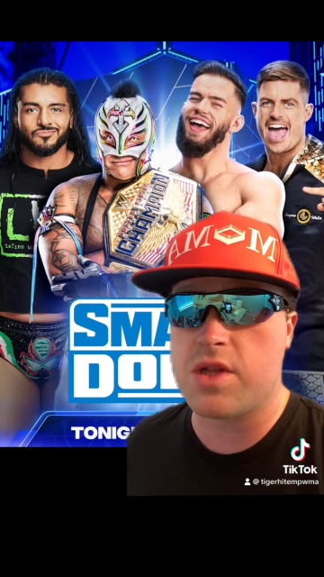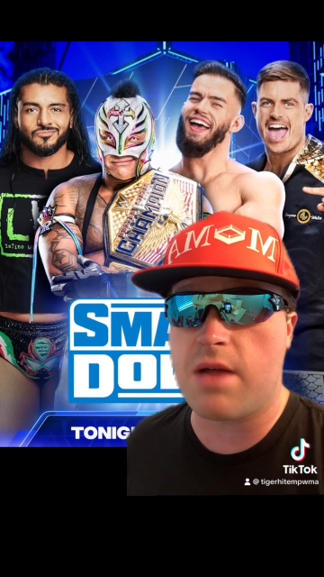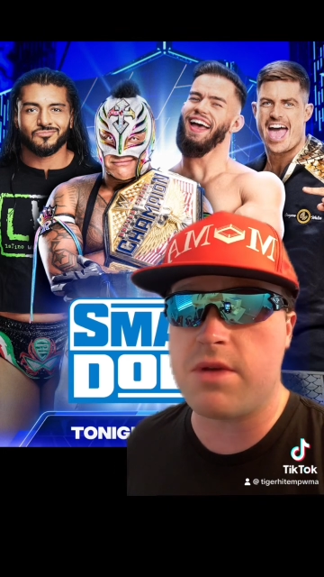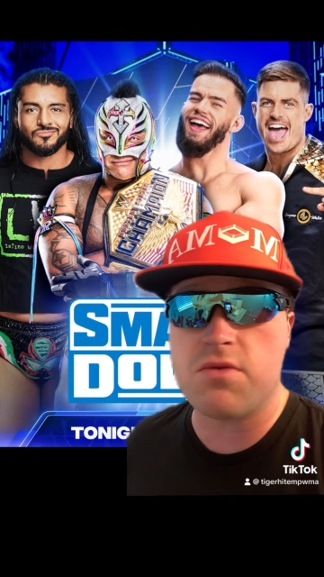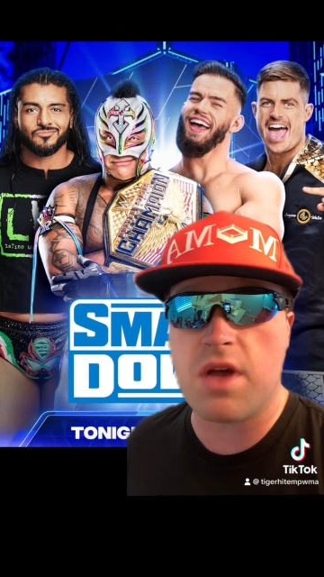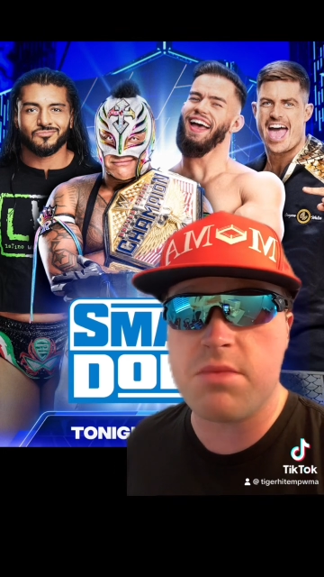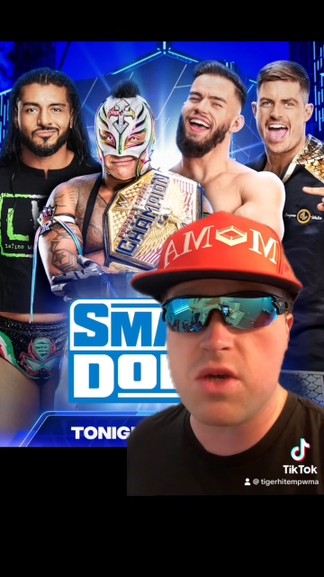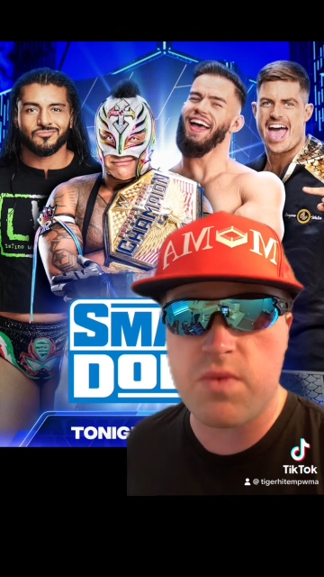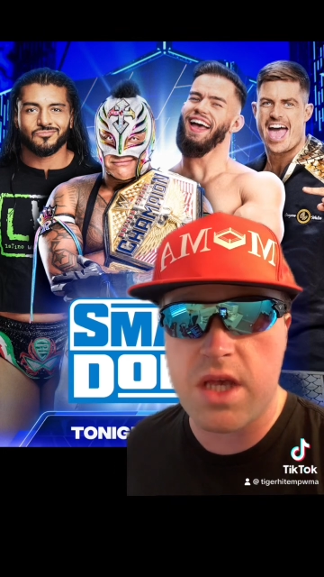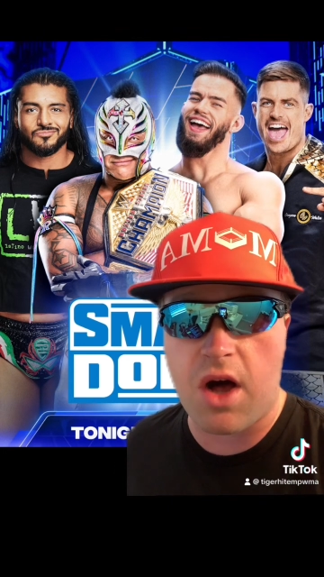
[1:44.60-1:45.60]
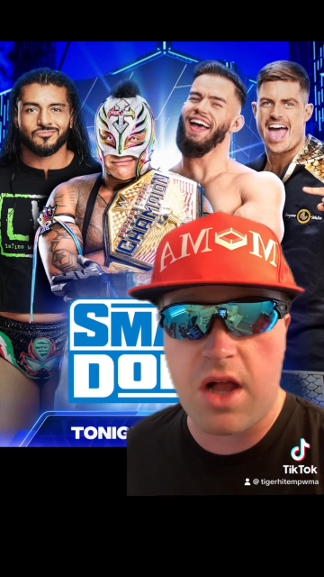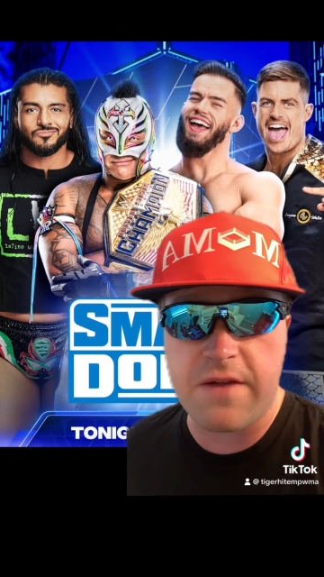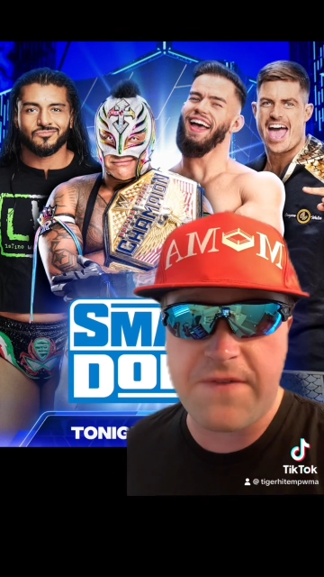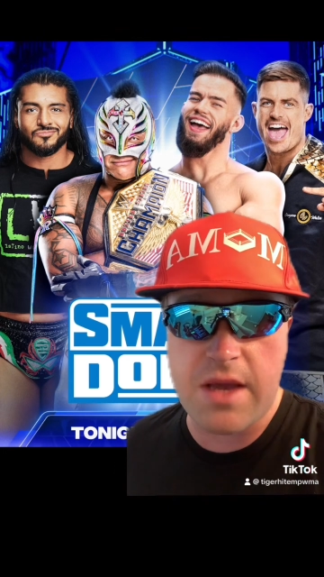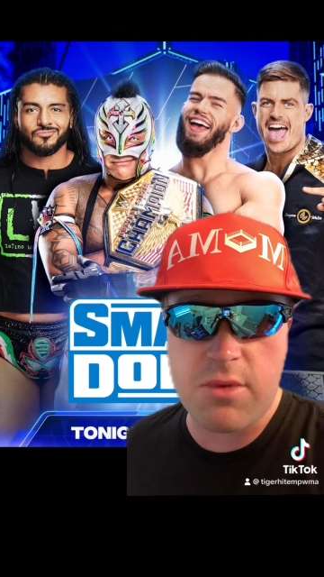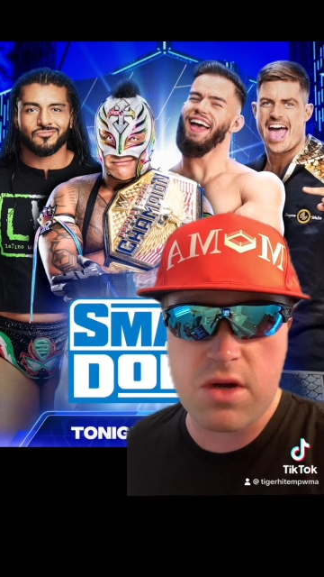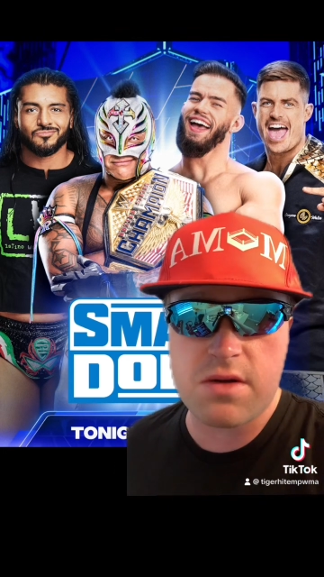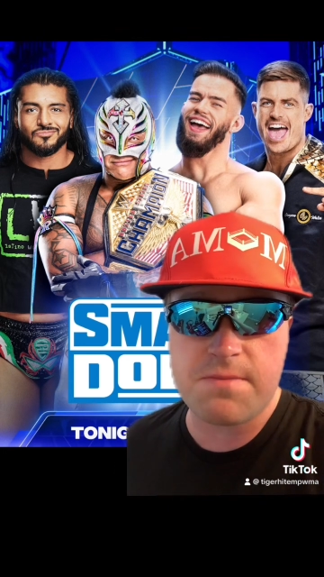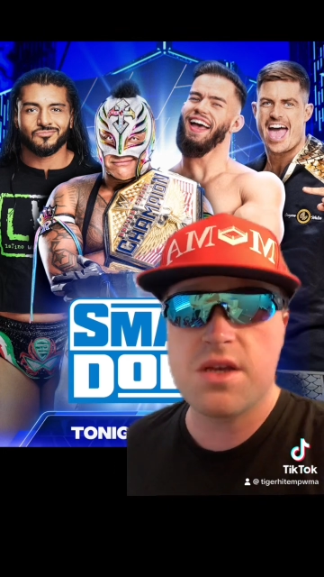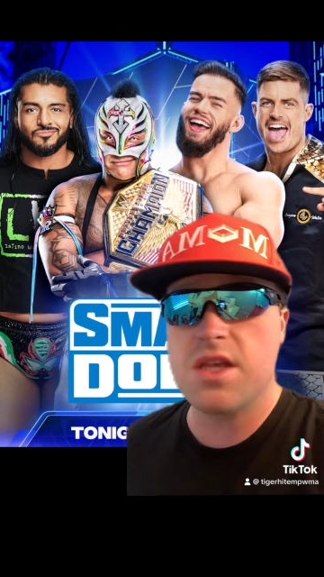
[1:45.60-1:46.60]
Speaker 1: W W E Hall of
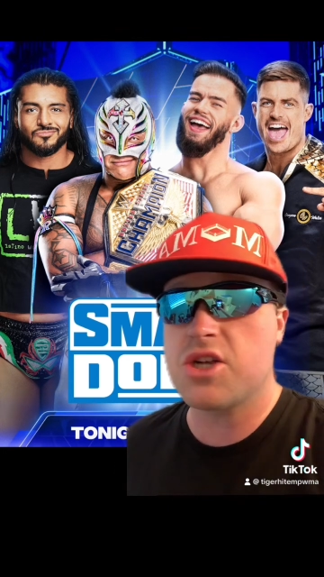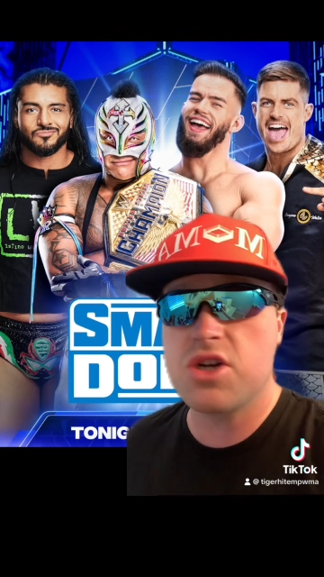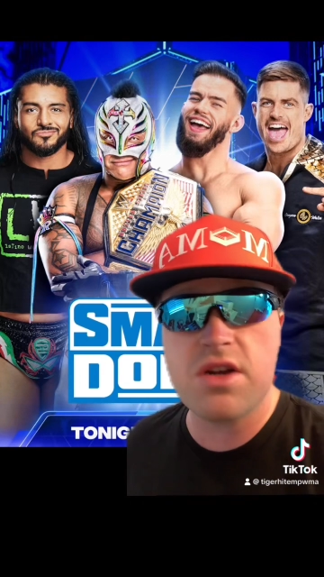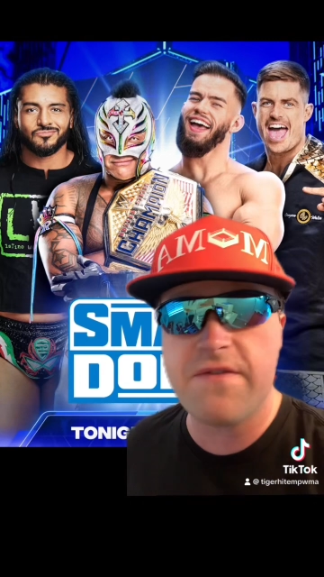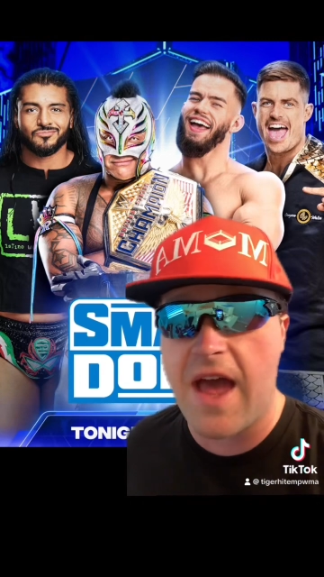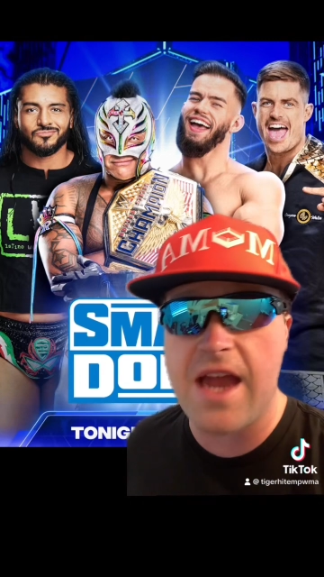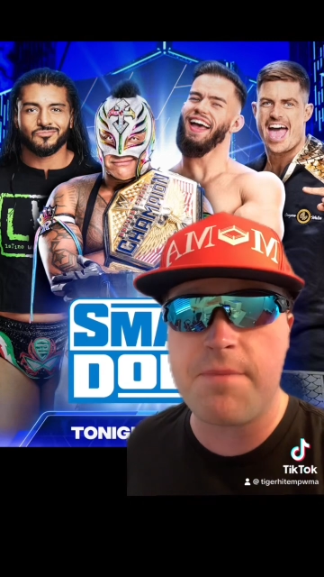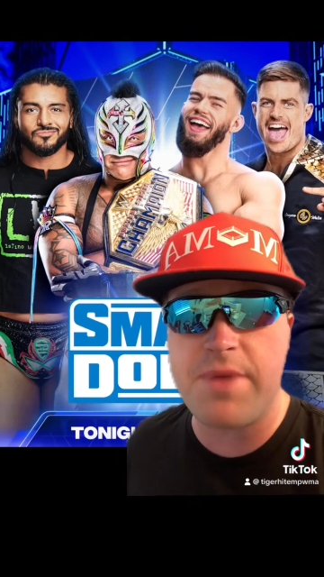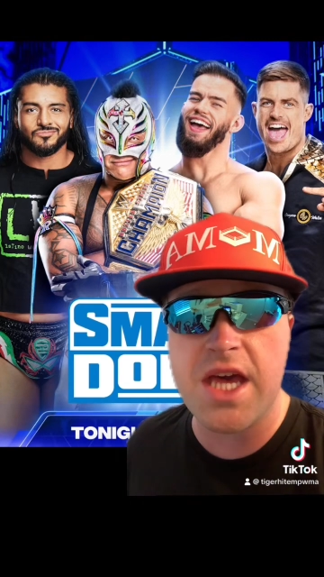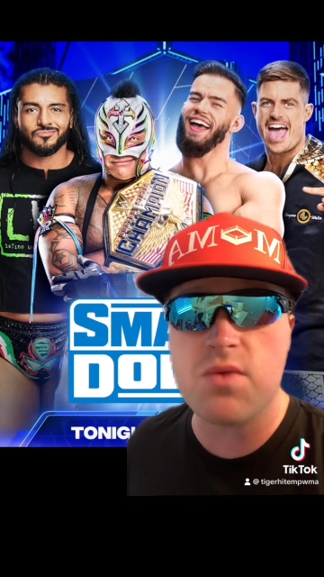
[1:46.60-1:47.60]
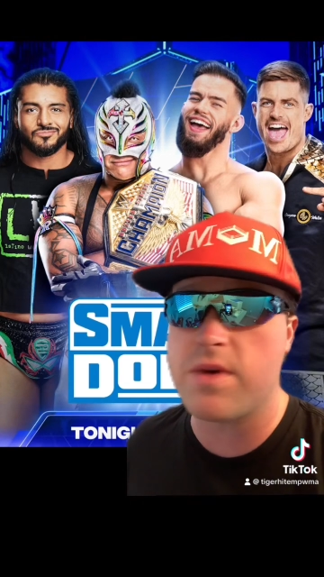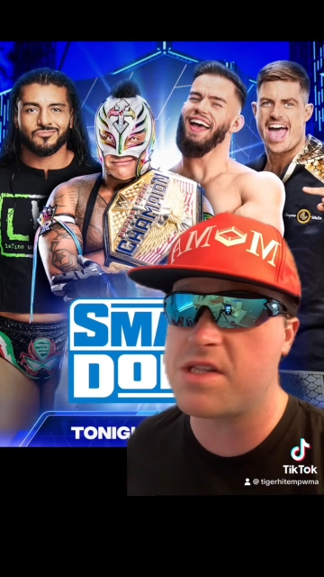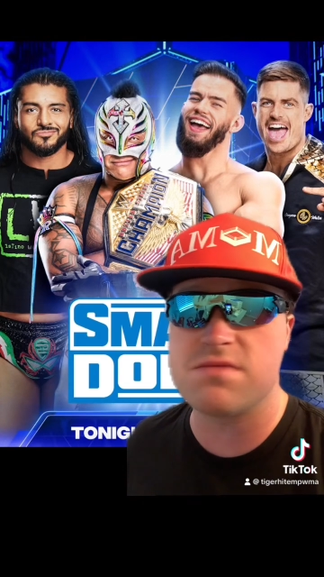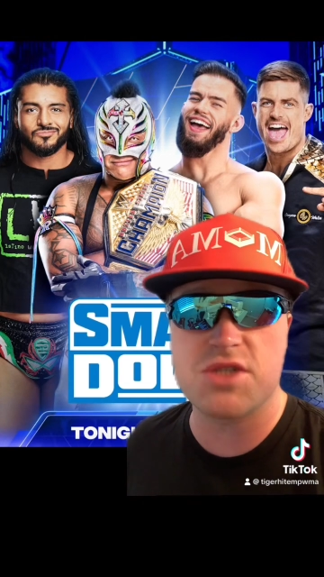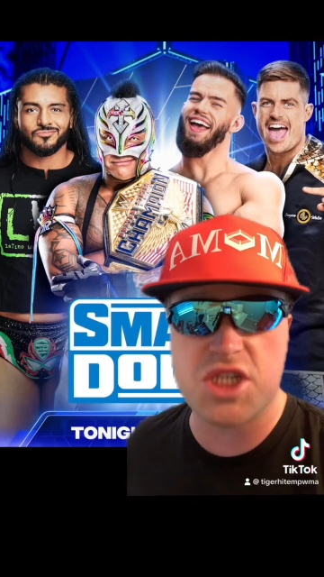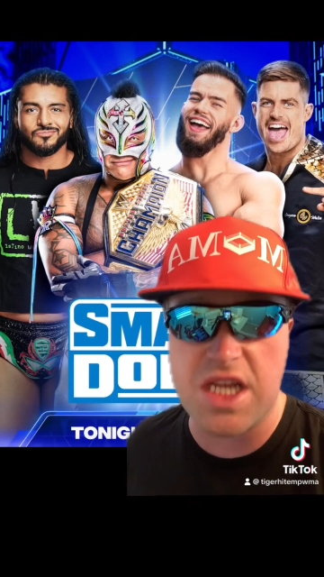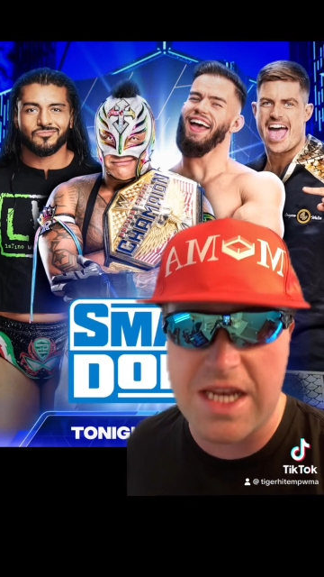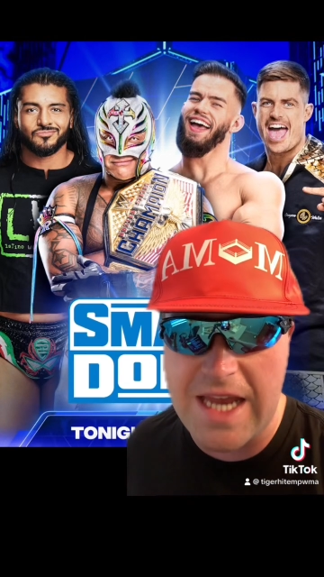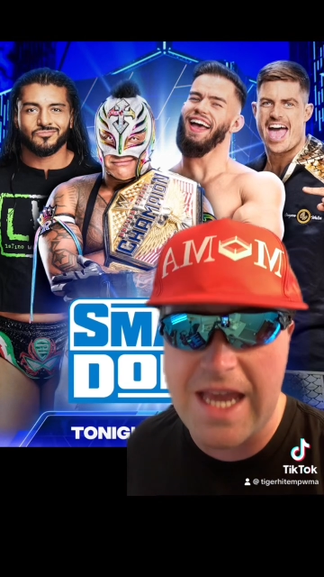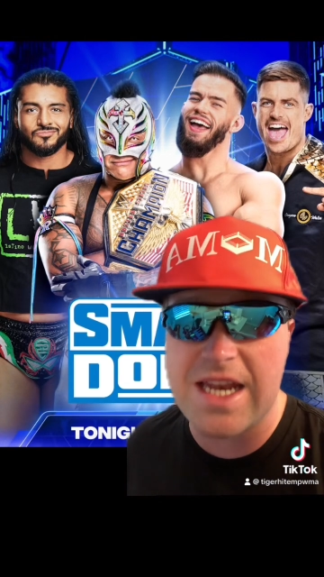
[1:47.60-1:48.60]
Famer? You could have had a pin with some
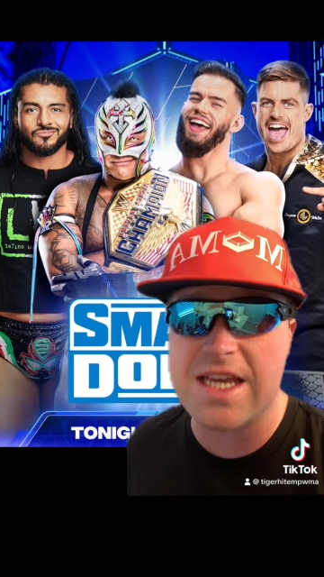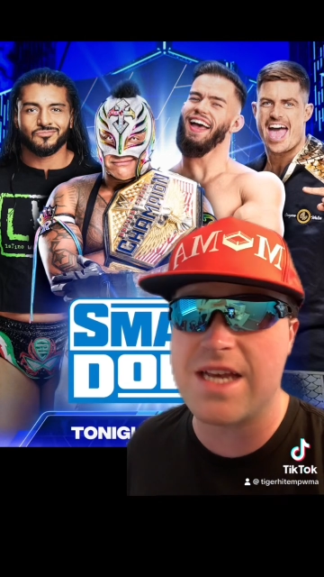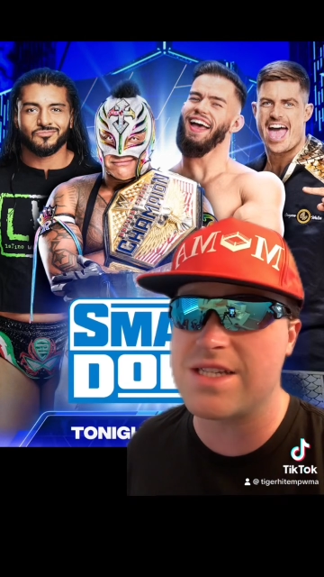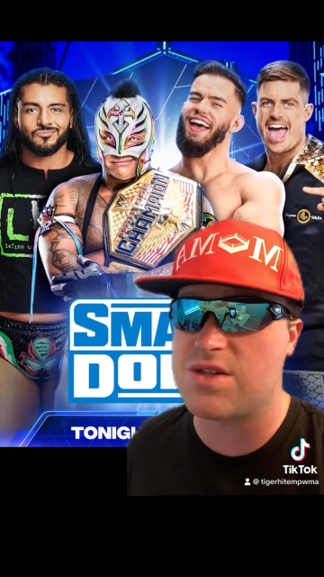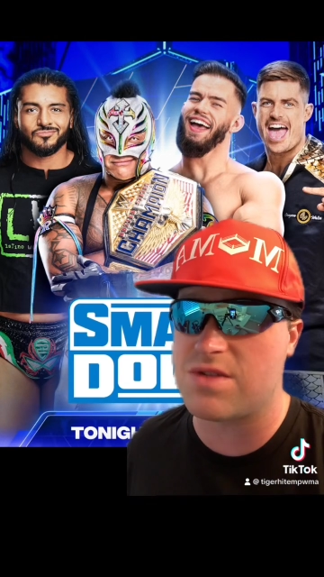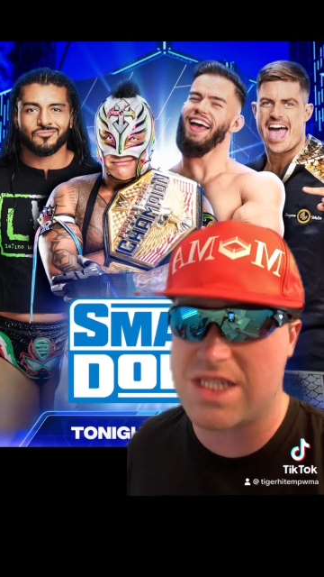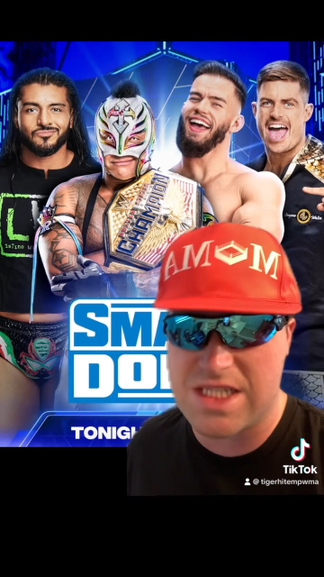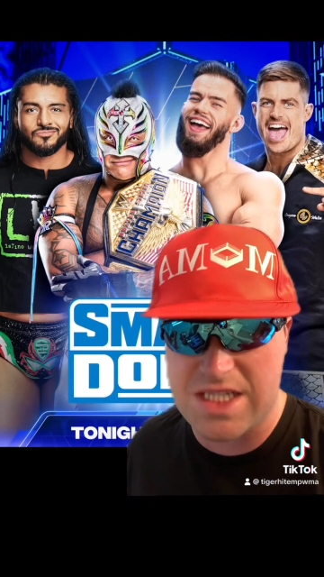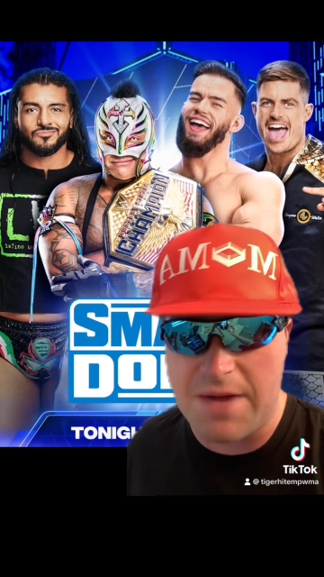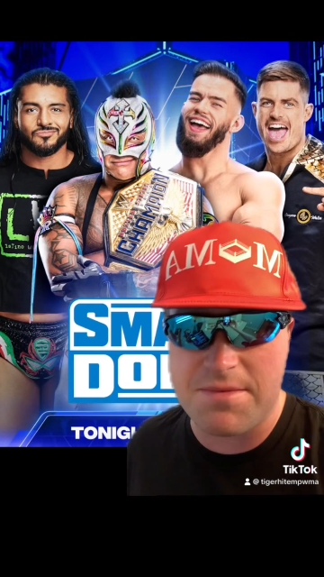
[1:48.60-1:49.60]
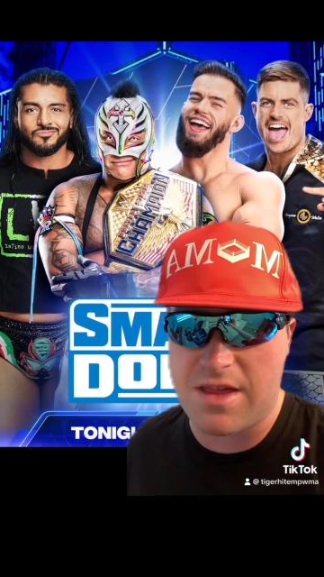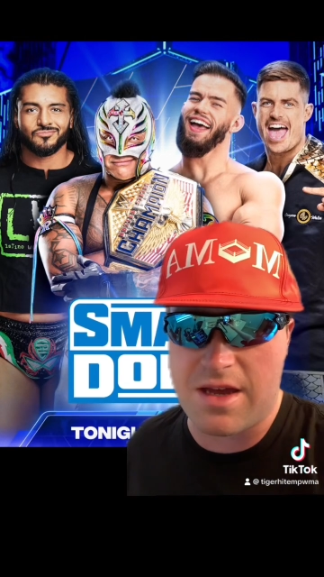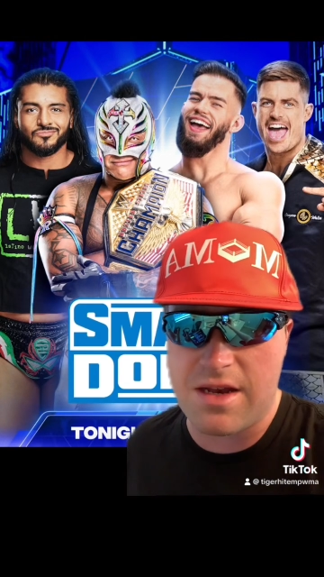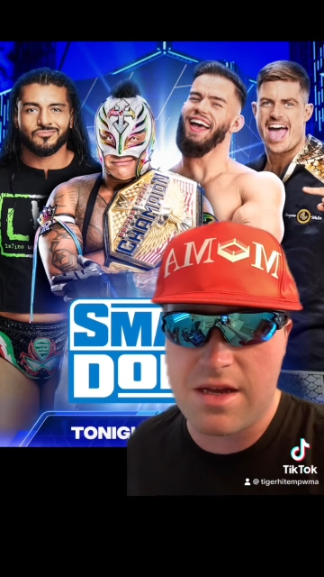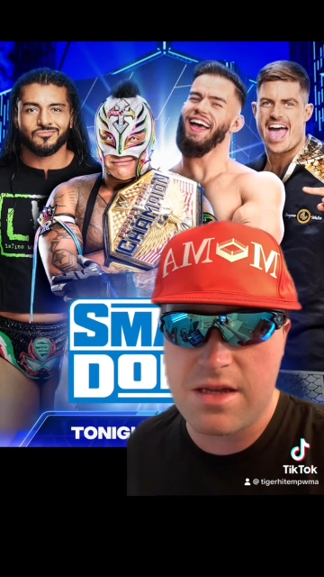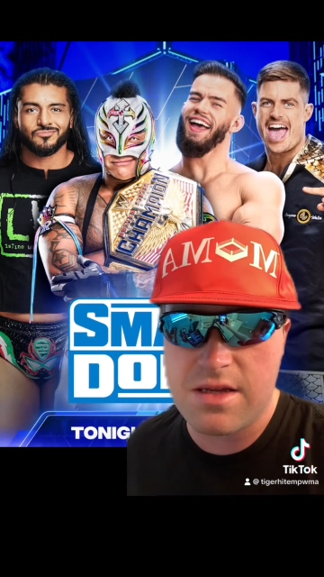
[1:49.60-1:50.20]
shenanigans or something.